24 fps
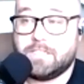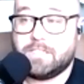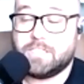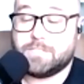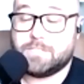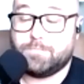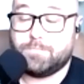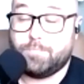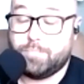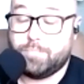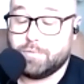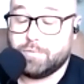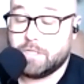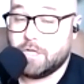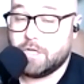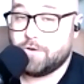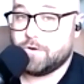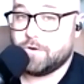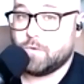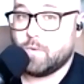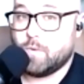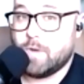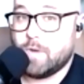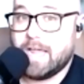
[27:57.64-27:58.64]
just
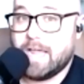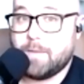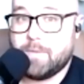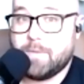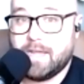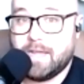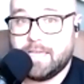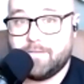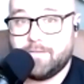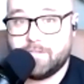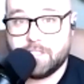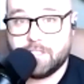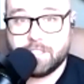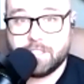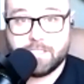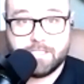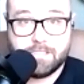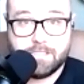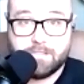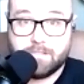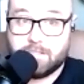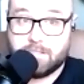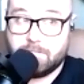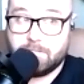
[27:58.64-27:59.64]
blown away by even
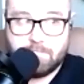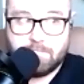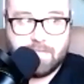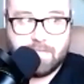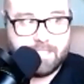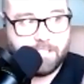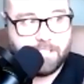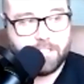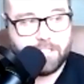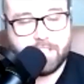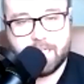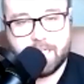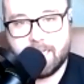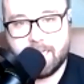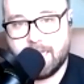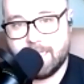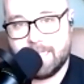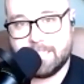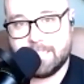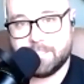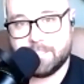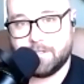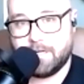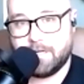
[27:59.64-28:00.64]
just a message I got
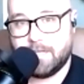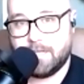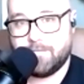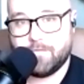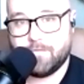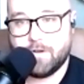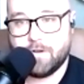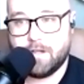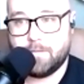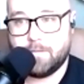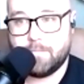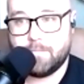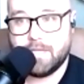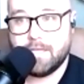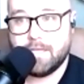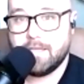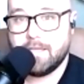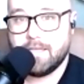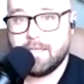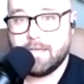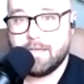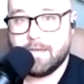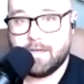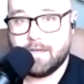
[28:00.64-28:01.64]
yesterday from
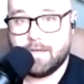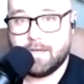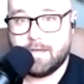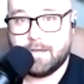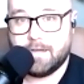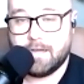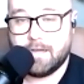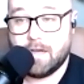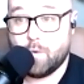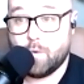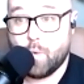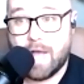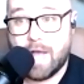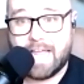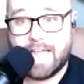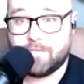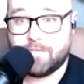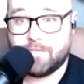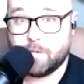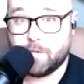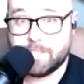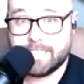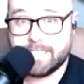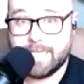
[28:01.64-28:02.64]
uh, a wife
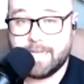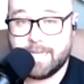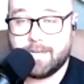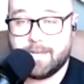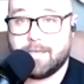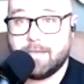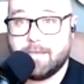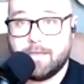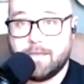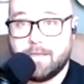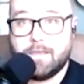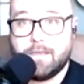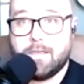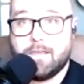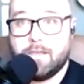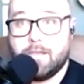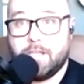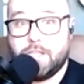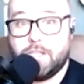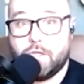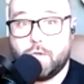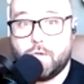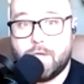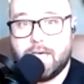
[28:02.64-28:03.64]
who said,
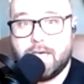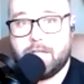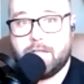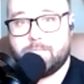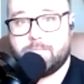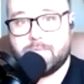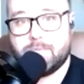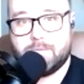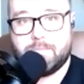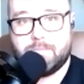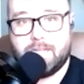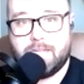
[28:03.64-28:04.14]
You helped my